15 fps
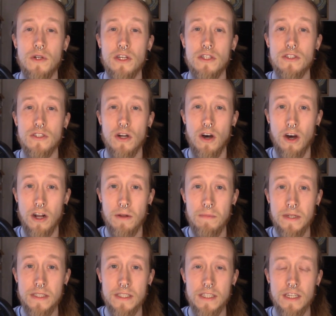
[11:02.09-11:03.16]
an
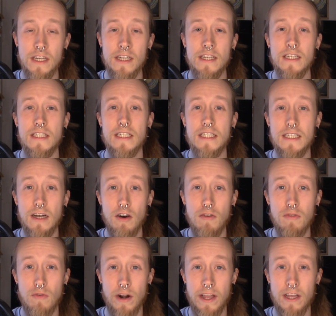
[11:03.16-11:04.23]
autonomous,
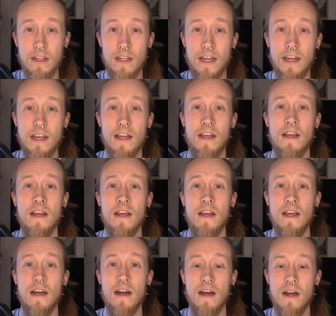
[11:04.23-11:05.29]
self regulating
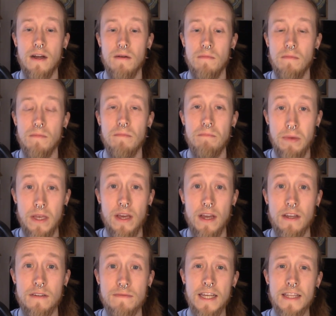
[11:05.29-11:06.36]
um,
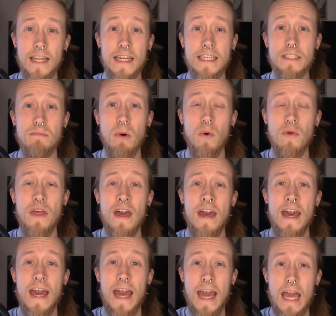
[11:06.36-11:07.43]
being that is both
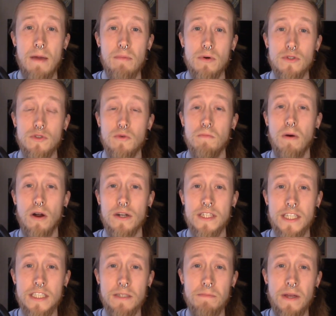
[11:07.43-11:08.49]
able to
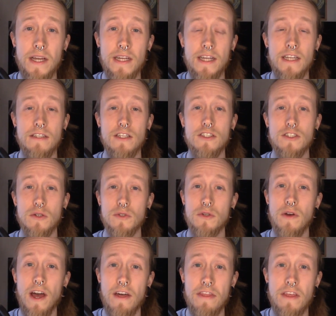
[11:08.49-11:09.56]
participate in the
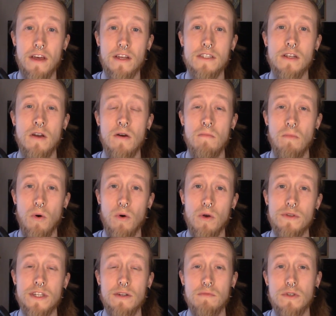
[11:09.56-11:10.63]
social ethics,
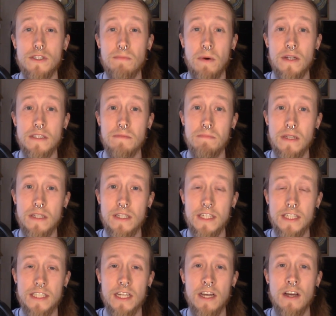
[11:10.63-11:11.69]
morals, and
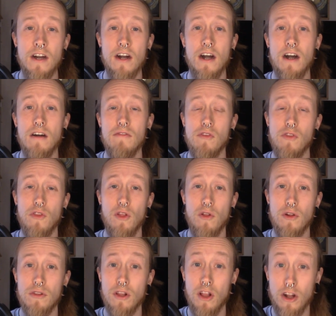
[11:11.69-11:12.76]
responsibilities of the
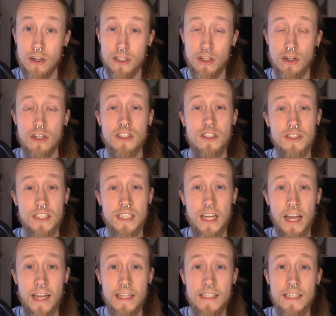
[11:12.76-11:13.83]
larger
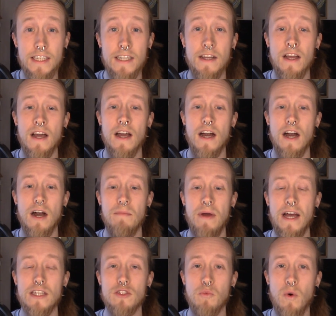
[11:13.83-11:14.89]
society, um,
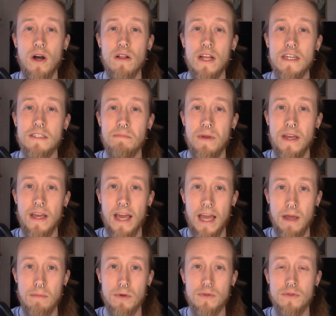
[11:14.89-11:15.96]
as well as being
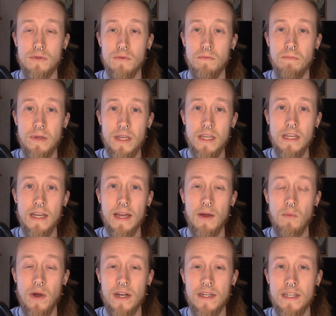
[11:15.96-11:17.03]
able to be,
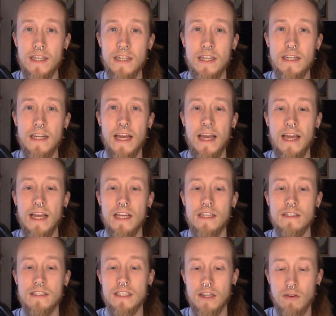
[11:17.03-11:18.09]
when needed,
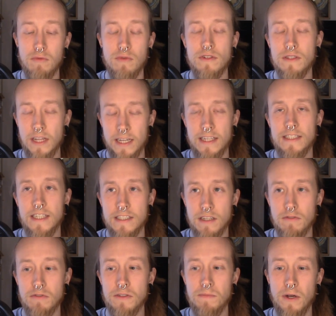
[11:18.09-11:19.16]
a self, like I said,
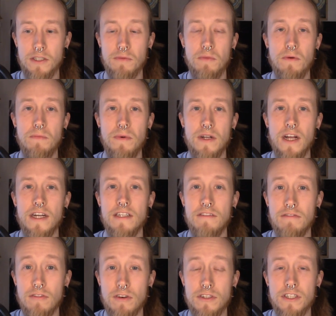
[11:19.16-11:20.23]
self-responsible but a
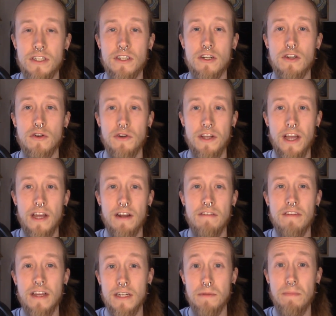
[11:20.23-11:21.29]
divergent,
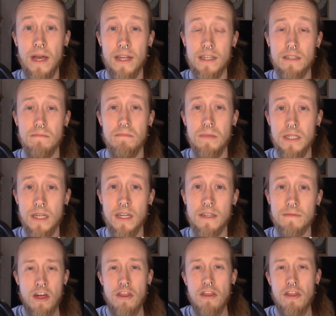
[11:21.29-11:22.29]
creative, independent being.